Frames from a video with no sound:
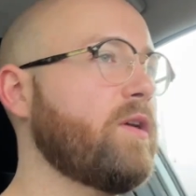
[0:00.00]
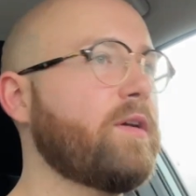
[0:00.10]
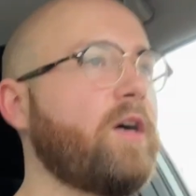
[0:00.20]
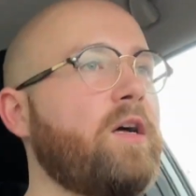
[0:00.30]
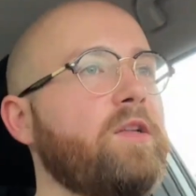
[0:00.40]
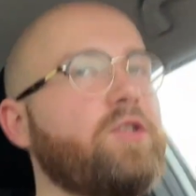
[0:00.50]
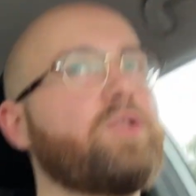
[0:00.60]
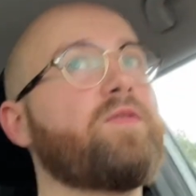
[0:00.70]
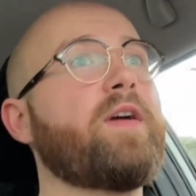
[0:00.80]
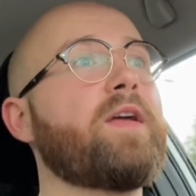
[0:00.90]
cartilage is
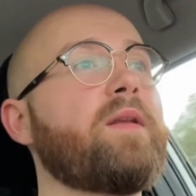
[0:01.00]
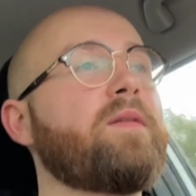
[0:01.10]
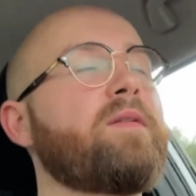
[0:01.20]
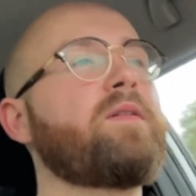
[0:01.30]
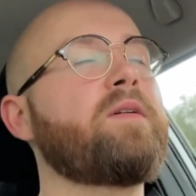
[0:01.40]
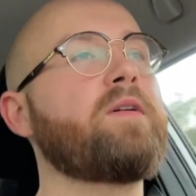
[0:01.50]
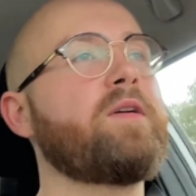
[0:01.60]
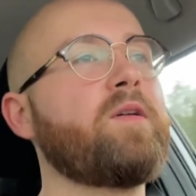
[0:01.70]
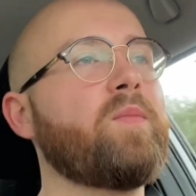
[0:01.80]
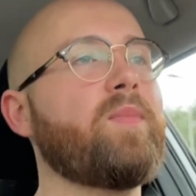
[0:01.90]
fine,
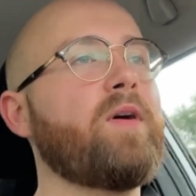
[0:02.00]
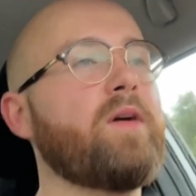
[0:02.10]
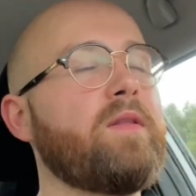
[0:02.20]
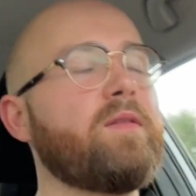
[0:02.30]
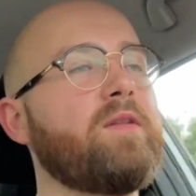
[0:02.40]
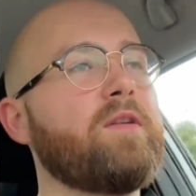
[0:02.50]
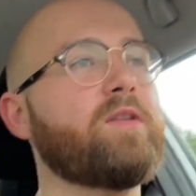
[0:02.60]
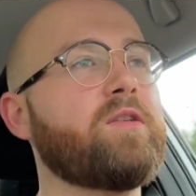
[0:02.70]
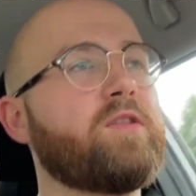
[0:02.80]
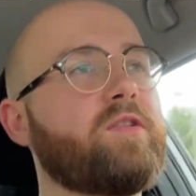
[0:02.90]
but
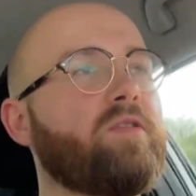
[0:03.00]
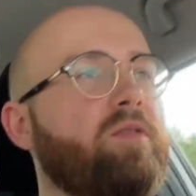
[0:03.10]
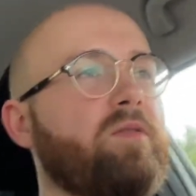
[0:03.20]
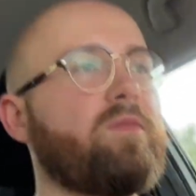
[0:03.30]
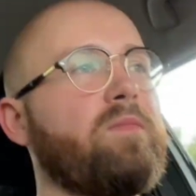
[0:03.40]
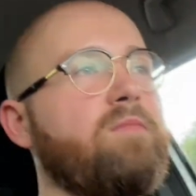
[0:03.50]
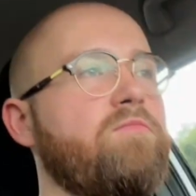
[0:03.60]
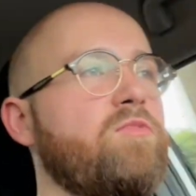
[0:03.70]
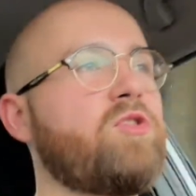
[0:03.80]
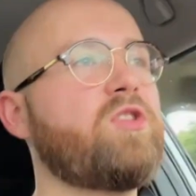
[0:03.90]
there's
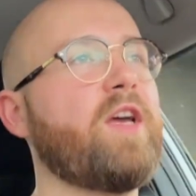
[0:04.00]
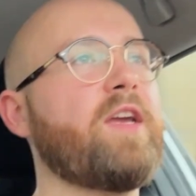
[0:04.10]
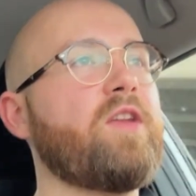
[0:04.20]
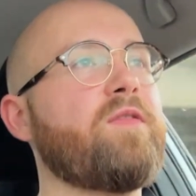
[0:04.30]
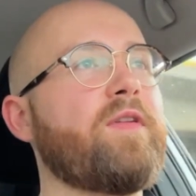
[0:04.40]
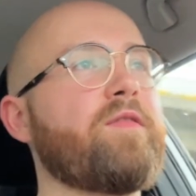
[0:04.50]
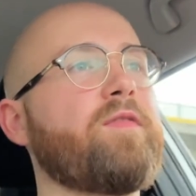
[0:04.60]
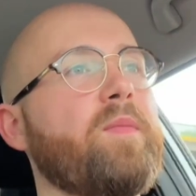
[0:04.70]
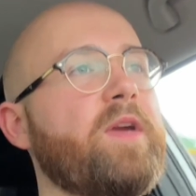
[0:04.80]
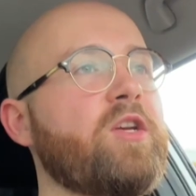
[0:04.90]
sign of
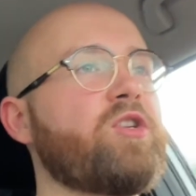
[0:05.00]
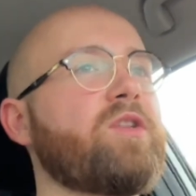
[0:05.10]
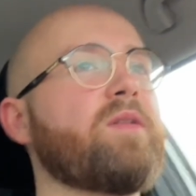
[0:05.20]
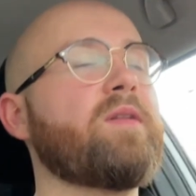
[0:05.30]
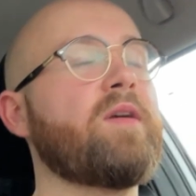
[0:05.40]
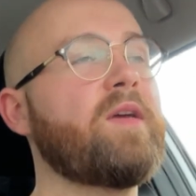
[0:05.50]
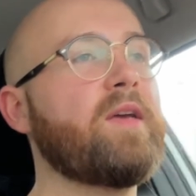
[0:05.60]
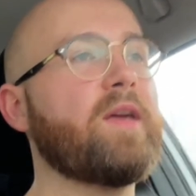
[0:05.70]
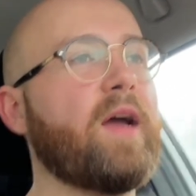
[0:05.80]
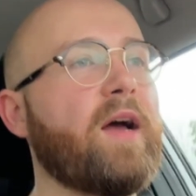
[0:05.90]
inflammation
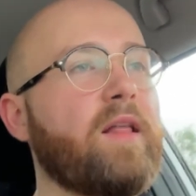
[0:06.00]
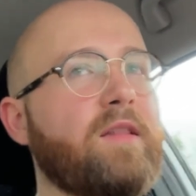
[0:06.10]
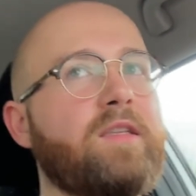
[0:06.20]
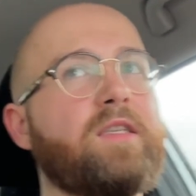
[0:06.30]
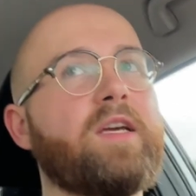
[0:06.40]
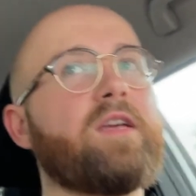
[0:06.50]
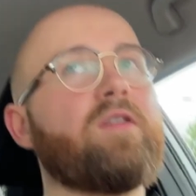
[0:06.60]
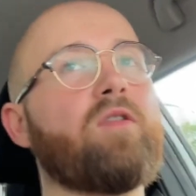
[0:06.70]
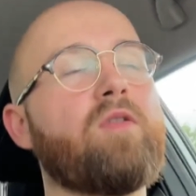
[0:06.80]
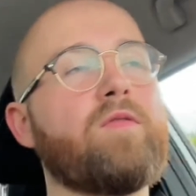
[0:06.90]
at the site
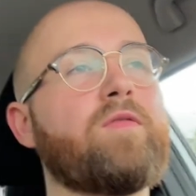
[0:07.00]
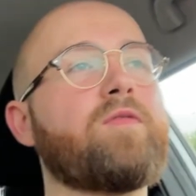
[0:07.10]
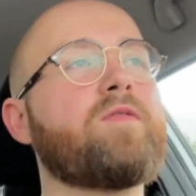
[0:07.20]
of